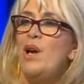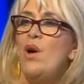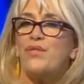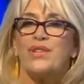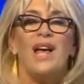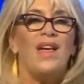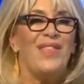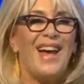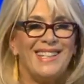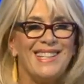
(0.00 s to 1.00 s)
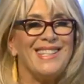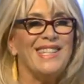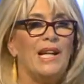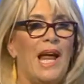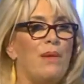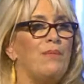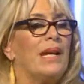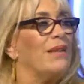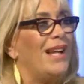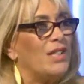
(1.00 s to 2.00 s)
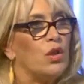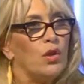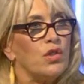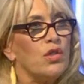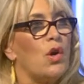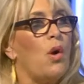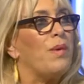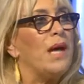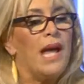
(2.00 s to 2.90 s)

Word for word: It's badly run. That is still happening. That's got to stop. Mm.